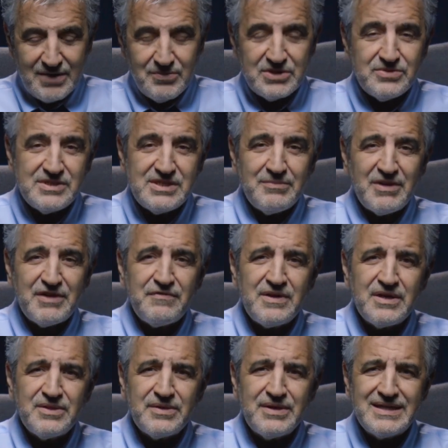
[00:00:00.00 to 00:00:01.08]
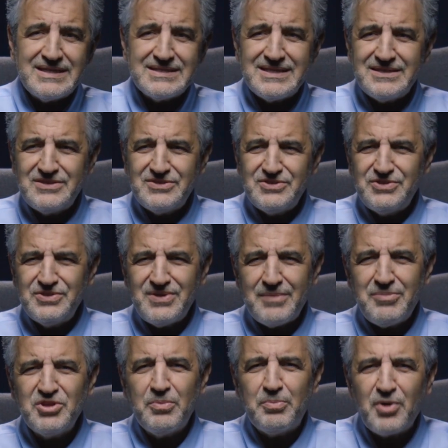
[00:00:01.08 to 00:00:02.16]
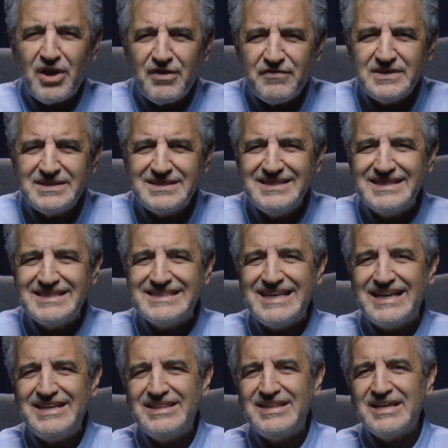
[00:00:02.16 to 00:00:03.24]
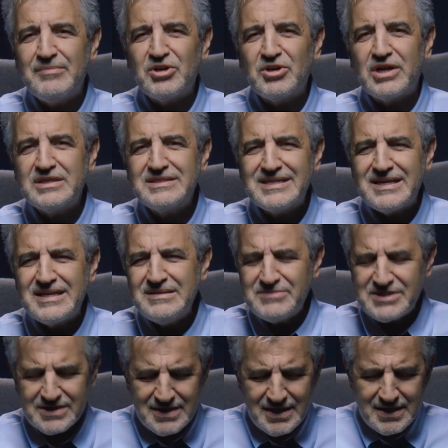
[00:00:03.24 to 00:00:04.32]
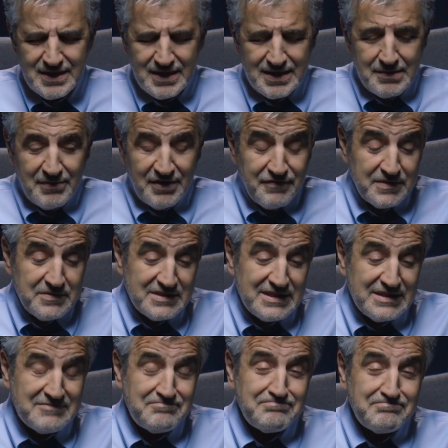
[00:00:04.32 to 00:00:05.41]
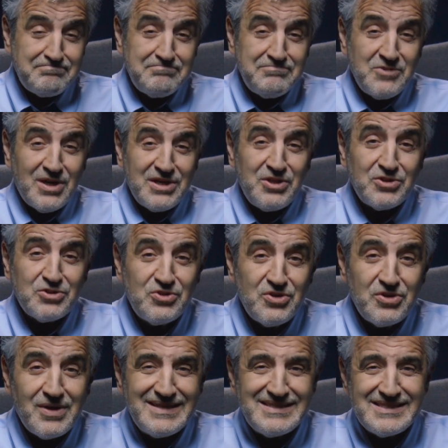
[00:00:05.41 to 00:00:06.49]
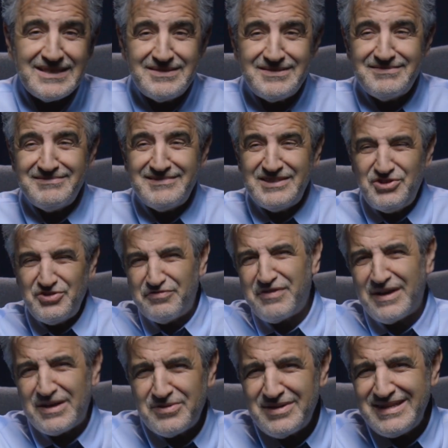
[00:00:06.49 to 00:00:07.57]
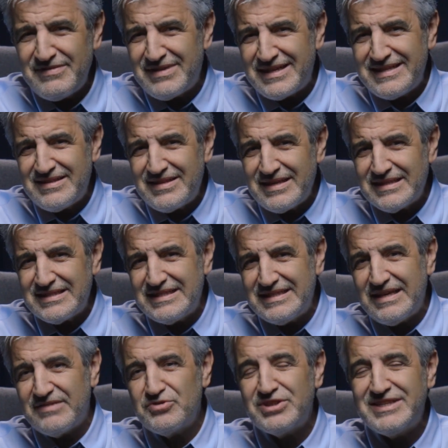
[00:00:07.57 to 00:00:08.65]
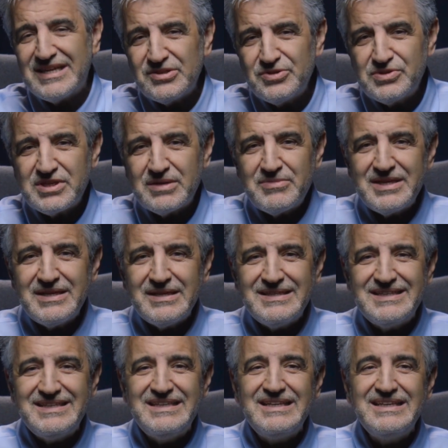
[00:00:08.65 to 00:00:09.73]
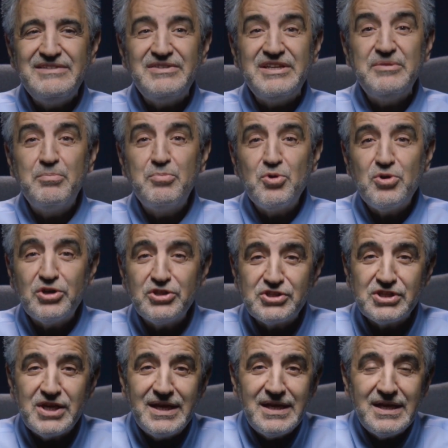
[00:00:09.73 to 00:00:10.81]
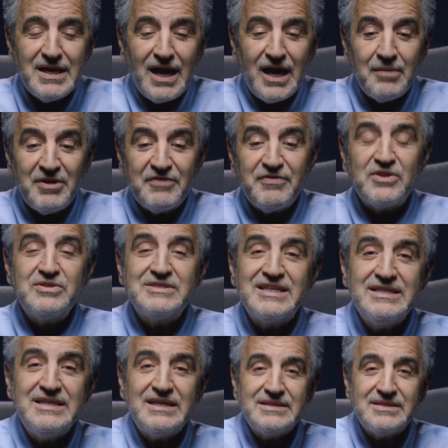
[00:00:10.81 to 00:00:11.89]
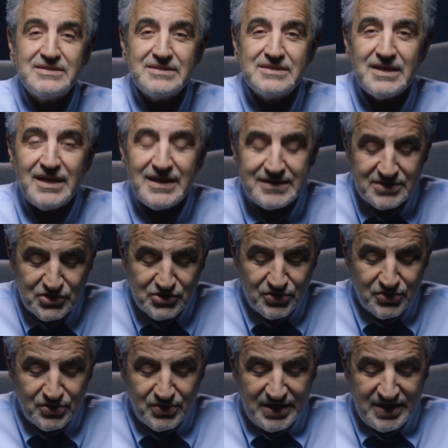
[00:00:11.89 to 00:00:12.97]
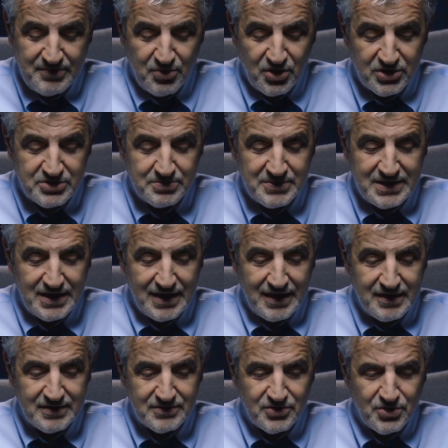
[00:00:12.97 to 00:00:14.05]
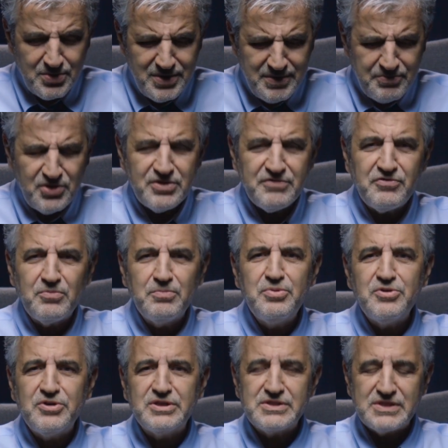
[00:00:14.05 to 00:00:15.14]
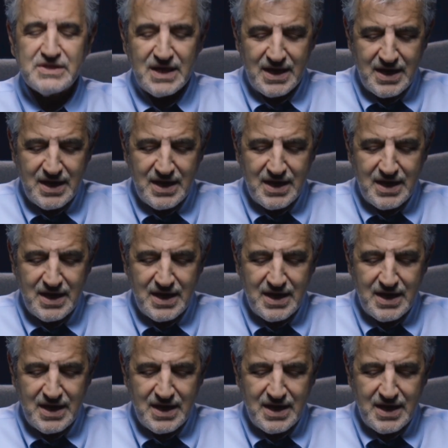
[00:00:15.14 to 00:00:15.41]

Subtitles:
I went to see my father and I said, do you know about the prophets? Did they say anything about our times? My father said, no, I don't know. I said, did your father leave anything? Did he ever tell you something? Did he leave any books? And my father said, yes. And so he brought me three beautiful books.